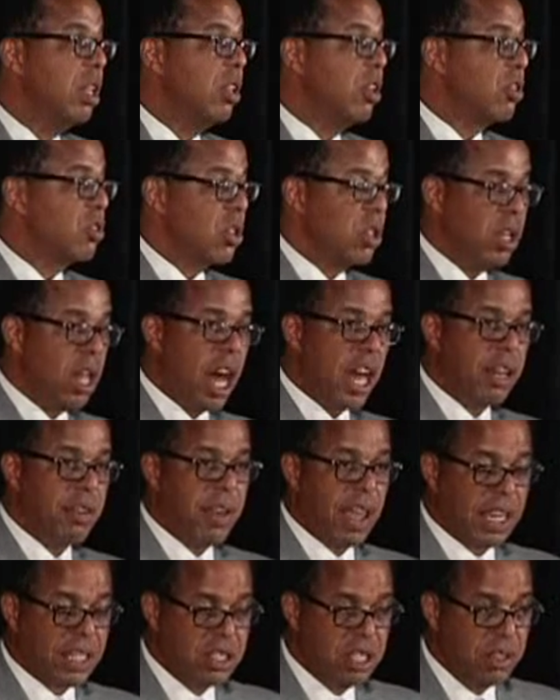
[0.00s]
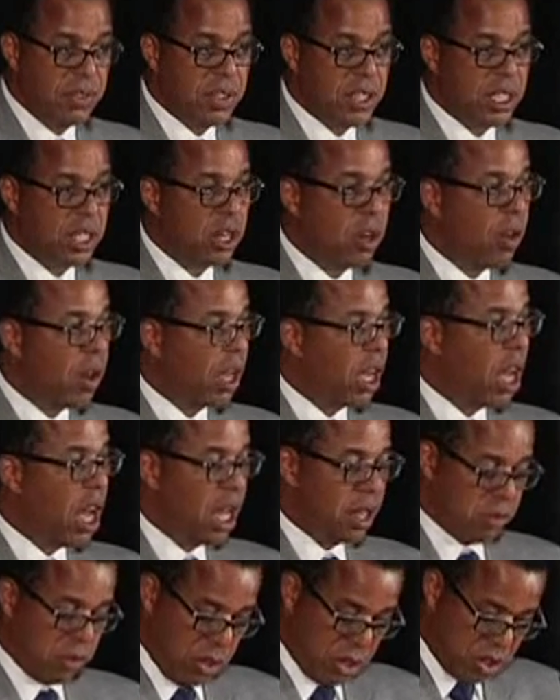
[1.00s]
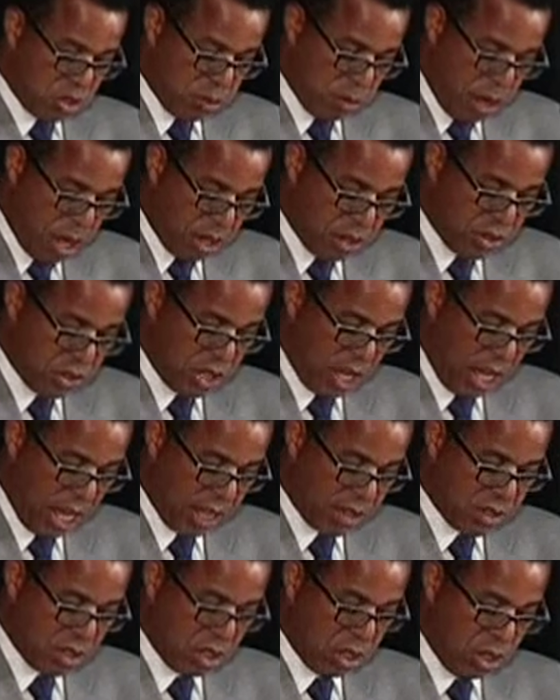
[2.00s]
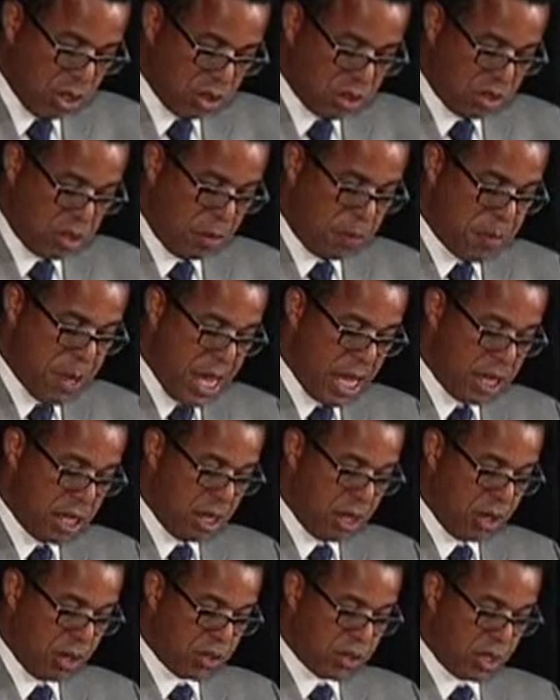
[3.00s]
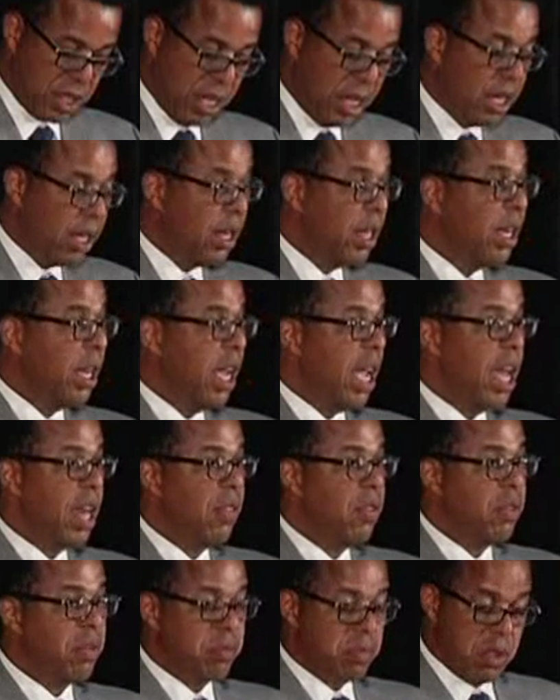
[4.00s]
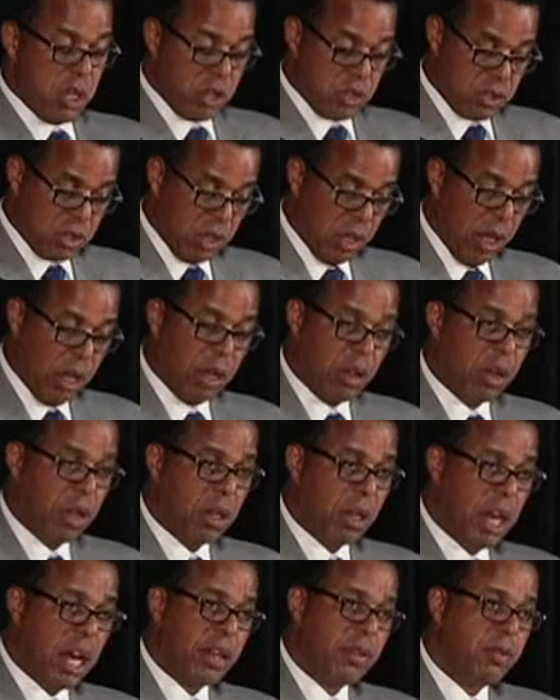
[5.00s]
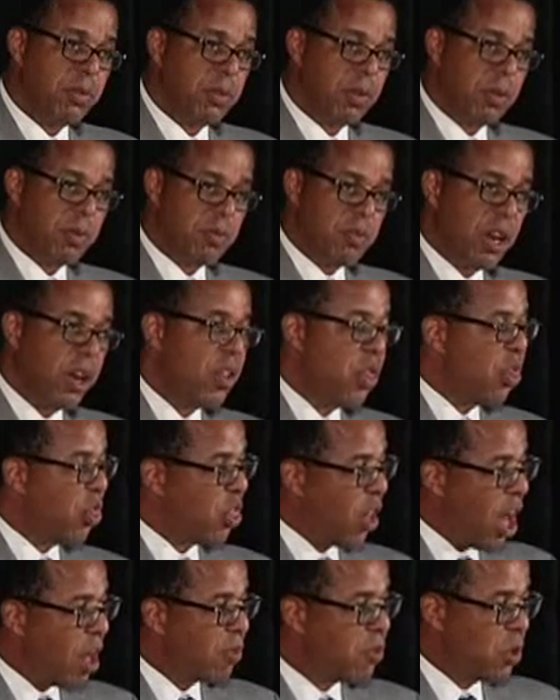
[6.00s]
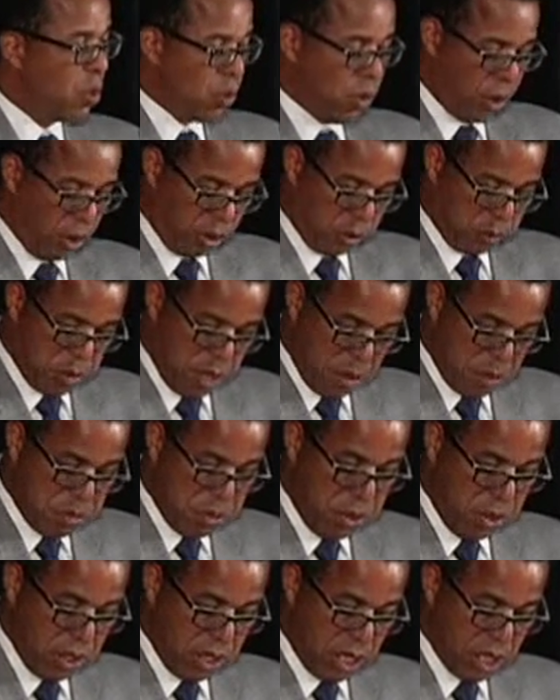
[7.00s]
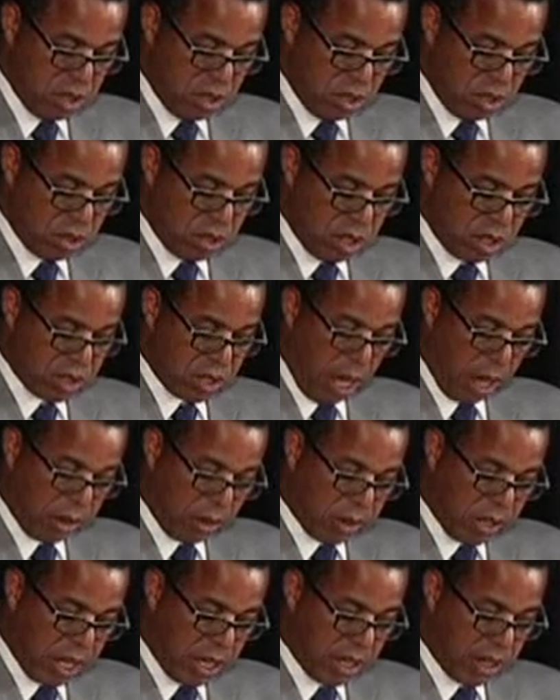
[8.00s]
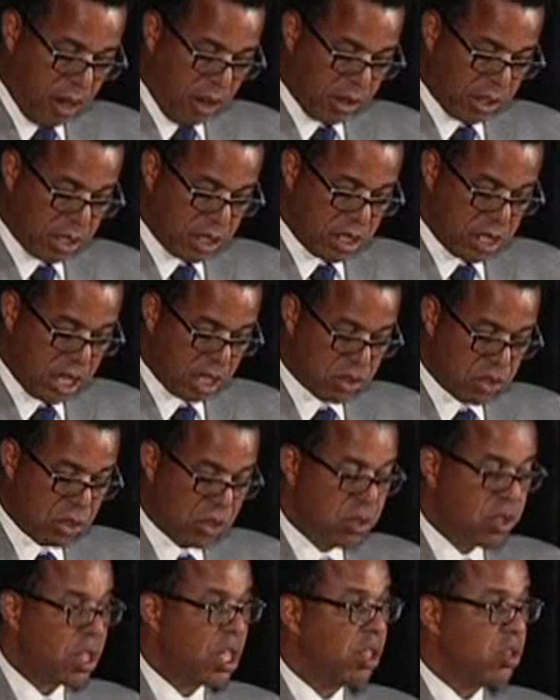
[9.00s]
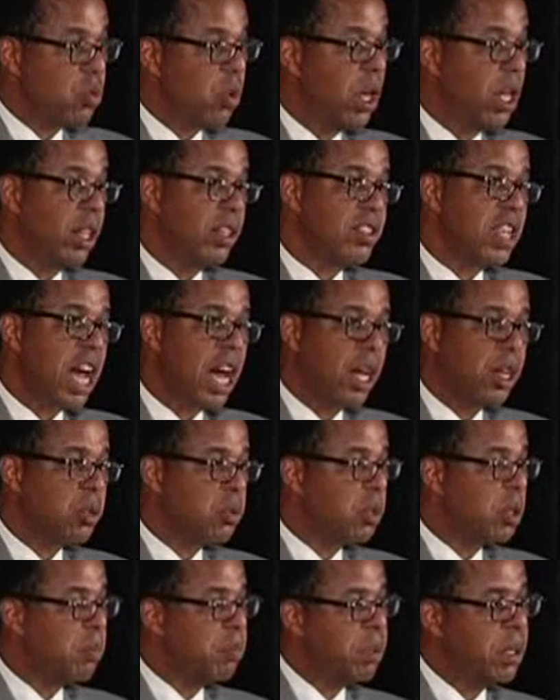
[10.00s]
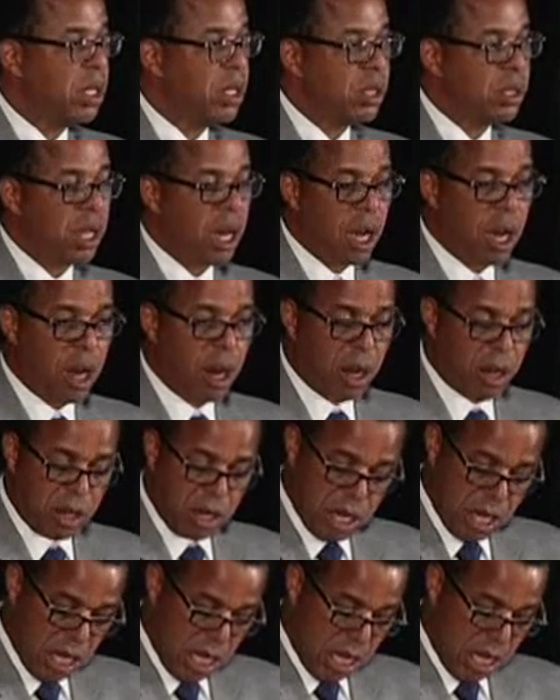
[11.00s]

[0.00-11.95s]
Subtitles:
There's a lot of activity going on with small sats and hosted payloads, and there's a lot of very thoughtful work being put into disaggregated architectures, as well as how do we build our